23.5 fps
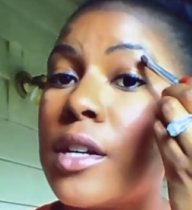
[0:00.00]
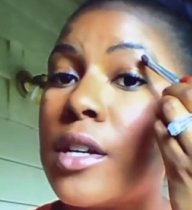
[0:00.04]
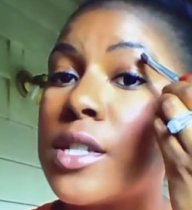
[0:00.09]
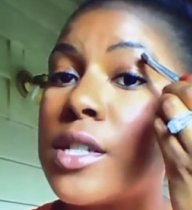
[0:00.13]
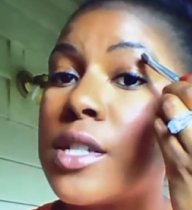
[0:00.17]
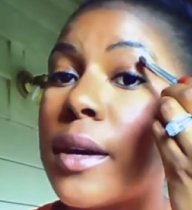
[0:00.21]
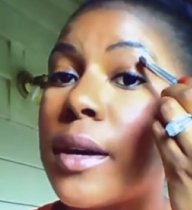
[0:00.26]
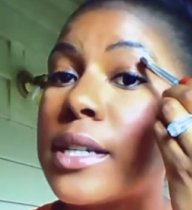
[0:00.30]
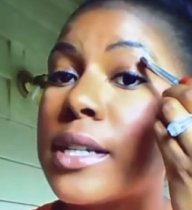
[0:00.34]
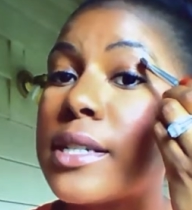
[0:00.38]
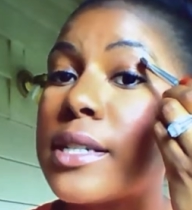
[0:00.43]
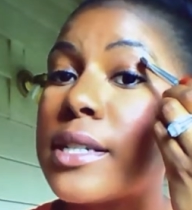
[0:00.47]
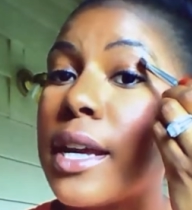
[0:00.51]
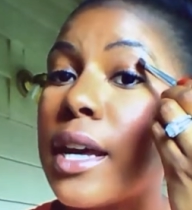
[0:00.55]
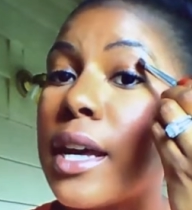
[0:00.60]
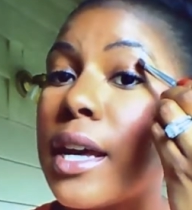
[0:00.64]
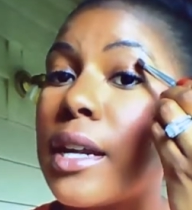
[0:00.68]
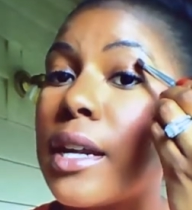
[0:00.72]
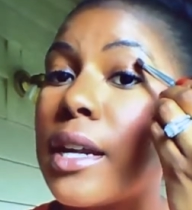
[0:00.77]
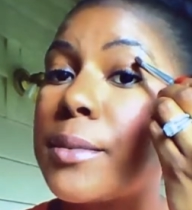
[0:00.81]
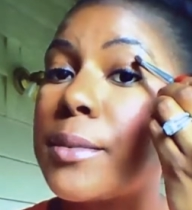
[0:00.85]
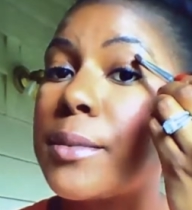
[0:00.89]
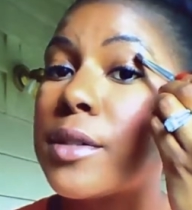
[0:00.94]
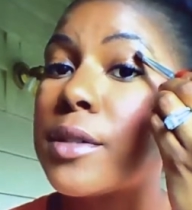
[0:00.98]
So I take it
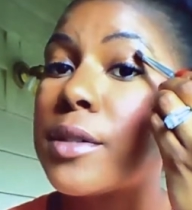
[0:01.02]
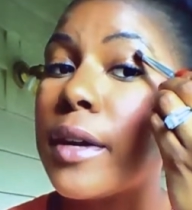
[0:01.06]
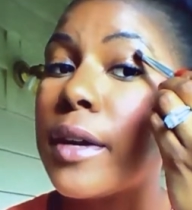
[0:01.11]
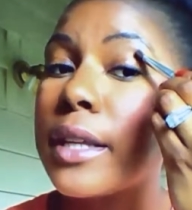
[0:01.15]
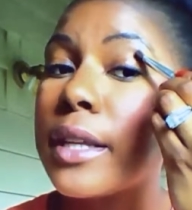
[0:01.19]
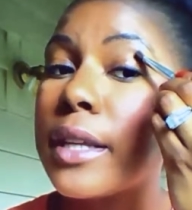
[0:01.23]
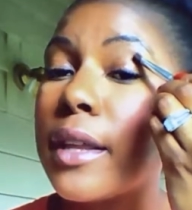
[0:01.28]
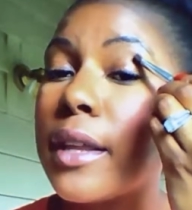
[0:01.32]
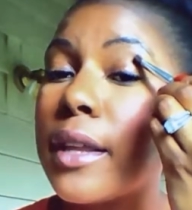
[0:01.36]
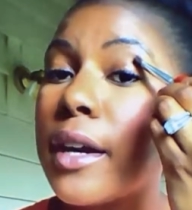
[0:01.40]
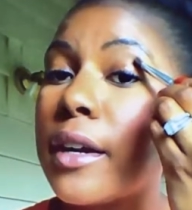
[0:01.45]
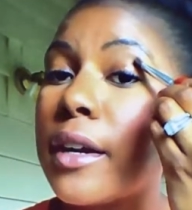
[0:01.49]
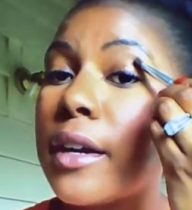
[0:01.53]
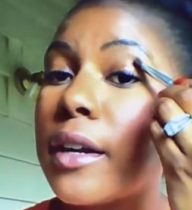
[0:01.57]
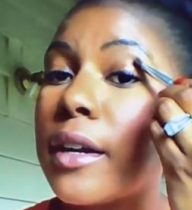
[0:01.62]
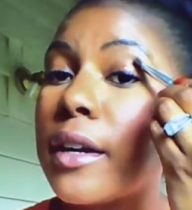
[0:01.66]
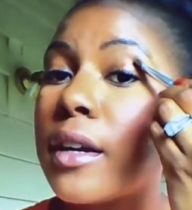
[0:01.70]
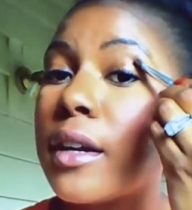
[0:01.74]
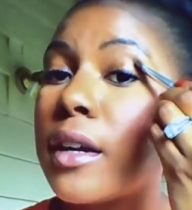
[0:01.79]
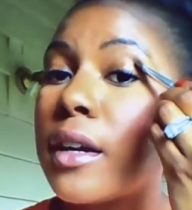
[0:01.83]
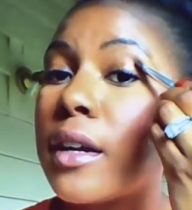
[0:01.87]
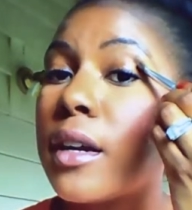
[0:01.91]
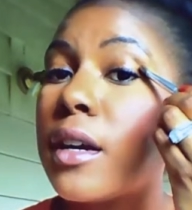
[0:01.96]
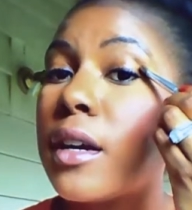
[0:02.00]
up to right there,
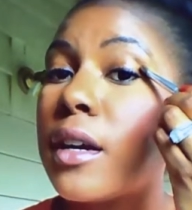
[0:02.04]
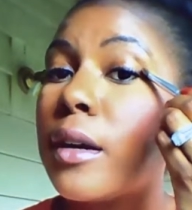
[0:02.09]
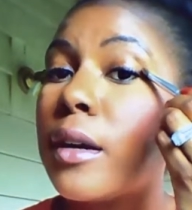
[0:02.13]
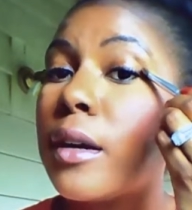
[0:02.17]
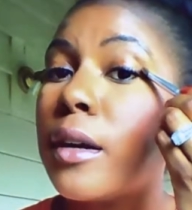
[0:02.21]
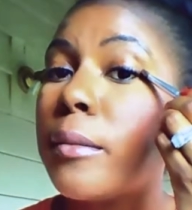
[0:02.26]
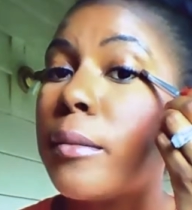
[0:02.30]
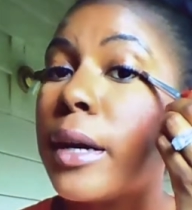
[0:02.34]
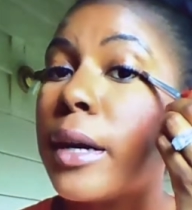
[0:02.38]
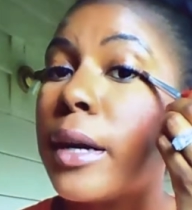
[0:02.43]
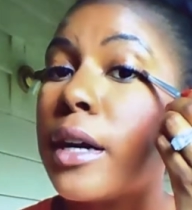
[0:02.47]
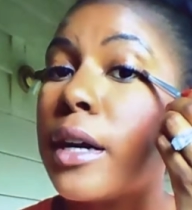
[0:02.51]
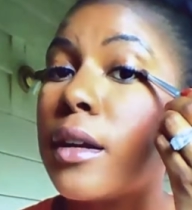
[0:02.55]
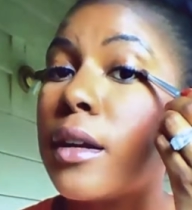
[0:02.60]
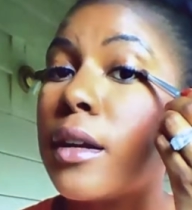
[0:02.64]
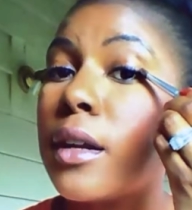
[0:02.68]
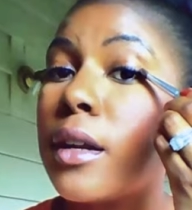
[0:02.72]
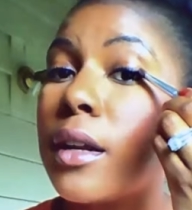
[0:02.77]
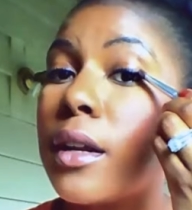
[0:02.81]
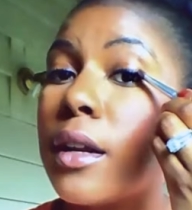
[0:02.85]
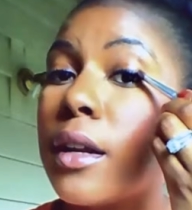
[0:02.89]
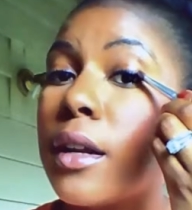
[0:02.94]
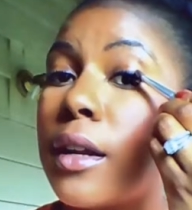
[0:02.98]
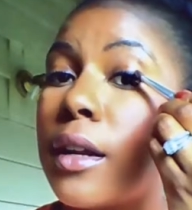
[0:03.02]
come out,
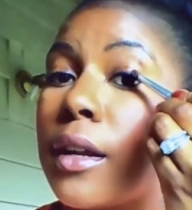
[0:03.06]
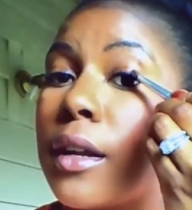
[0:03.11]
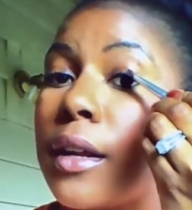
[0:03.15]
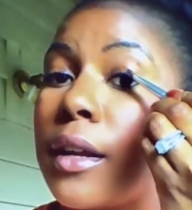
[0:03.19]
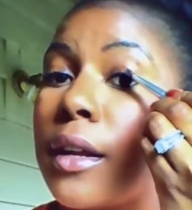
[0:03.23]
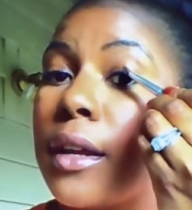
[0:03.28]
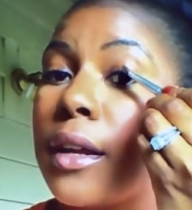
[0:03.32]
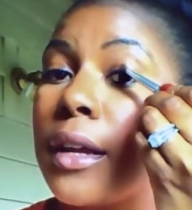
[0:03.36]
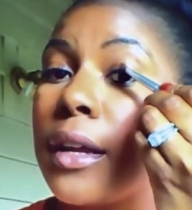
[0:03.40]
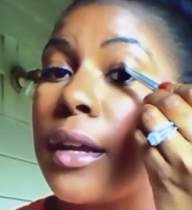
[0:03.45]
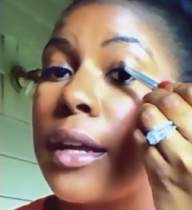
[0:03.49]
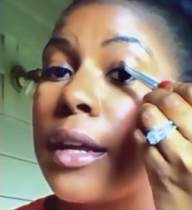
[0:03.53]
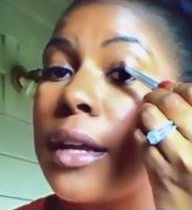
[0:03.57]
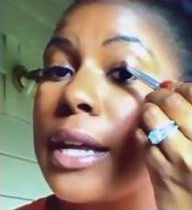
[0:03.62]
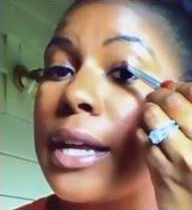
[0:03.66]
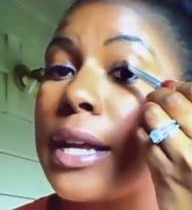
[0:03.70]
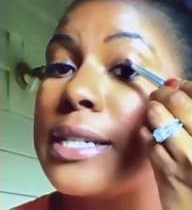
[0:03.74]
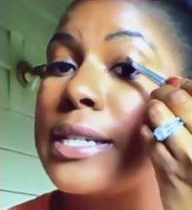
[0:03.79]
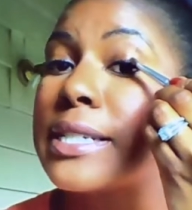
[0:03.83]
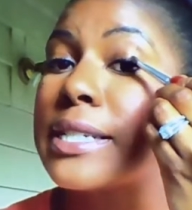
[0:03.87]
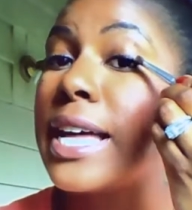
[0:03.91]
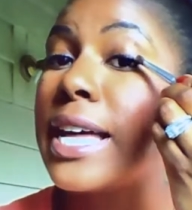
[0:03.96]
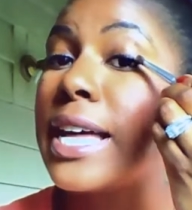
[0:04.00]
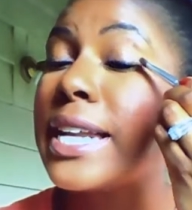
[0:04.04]
and
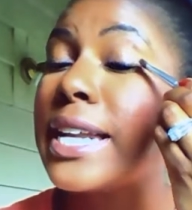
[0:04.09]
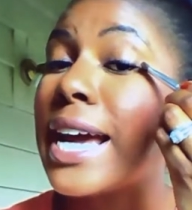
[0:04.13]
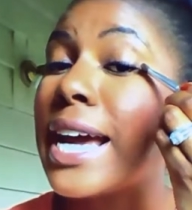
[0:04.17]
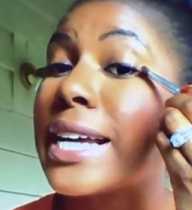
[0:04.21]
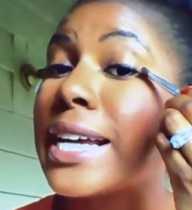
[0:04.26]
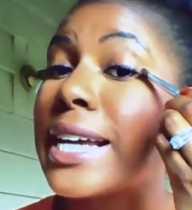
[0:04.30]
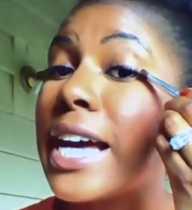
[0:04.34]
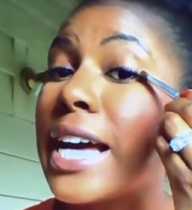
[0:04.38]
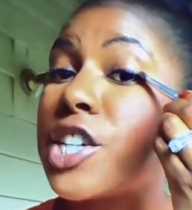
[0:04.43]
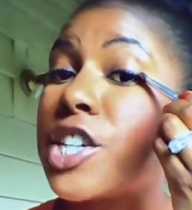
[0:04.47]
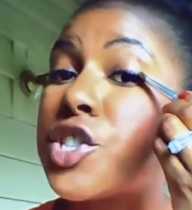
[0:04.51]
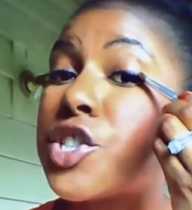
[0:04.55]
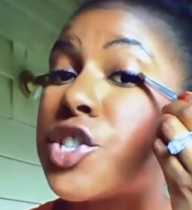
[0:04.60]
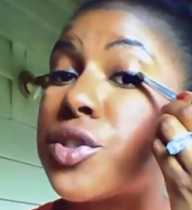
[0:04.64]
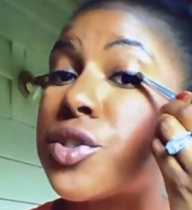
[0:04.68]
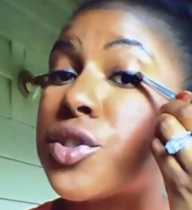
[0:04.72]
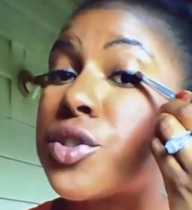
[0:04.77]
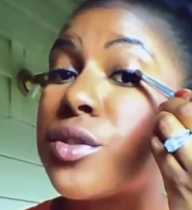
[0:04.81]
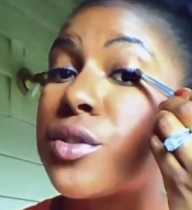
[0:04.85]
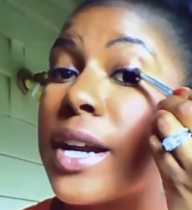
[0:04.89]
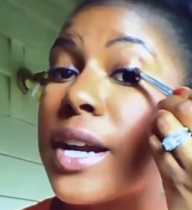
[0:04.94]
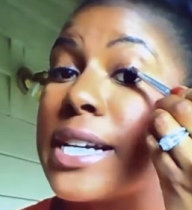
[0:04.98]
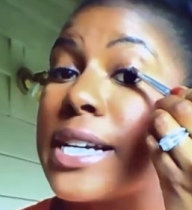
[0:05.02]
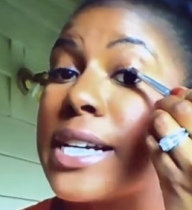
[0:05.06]
then I kind of
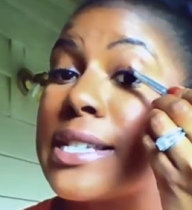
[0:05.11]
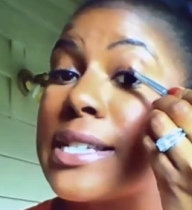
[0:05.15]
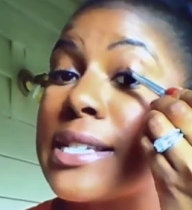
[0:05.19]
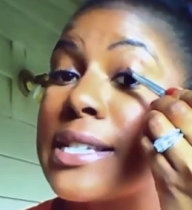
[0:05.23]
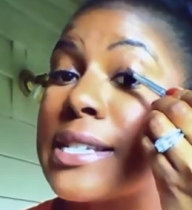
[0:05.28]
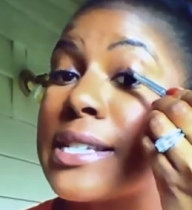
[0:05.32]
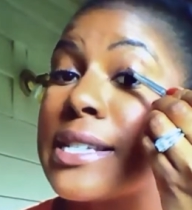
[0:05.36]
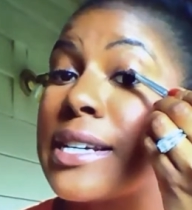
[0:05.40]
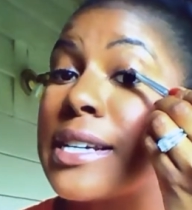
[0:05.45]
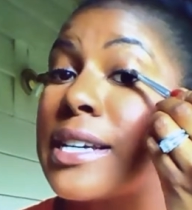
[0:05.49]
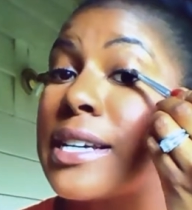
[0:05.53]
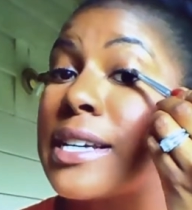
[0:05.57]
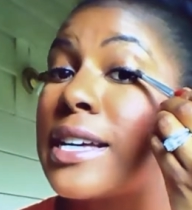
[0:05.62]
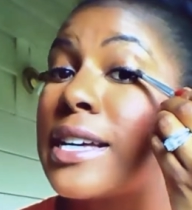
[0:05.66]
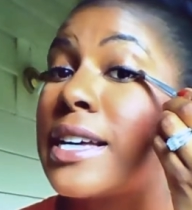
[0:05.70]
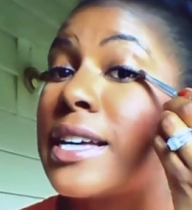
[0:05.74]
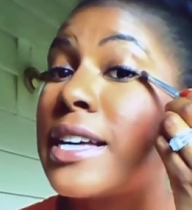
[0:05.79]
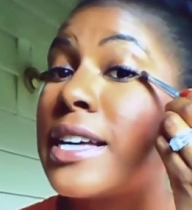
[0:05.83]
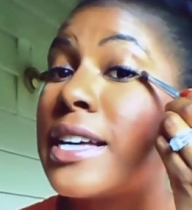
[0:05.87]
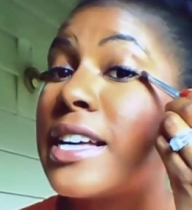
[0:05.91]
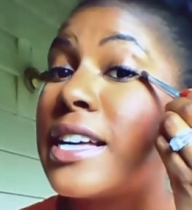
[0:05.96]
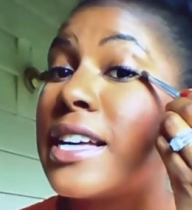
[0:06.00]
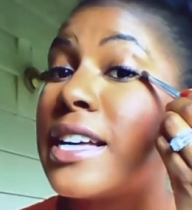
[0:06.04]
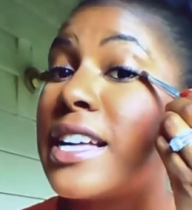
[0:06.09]
trace
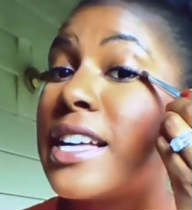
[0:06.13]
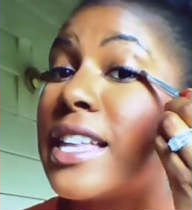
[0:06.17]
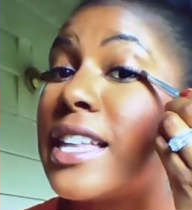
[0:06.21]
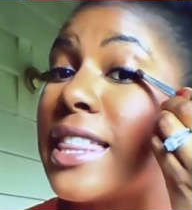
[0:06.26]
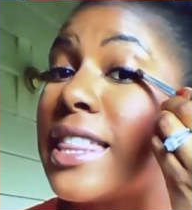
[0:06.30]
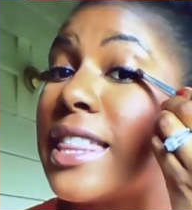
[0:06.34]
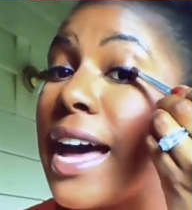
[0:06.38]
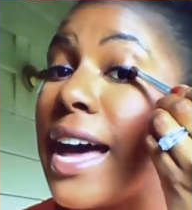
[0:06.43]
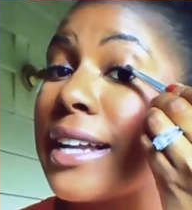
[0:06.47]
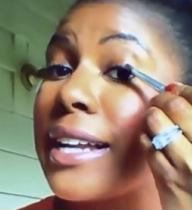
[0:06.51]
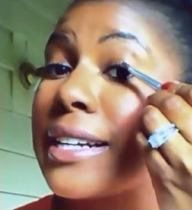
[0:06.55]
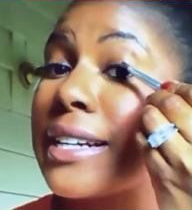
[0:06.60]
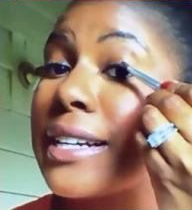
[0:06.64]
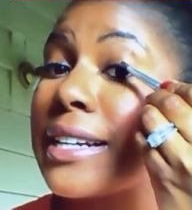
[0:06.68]
that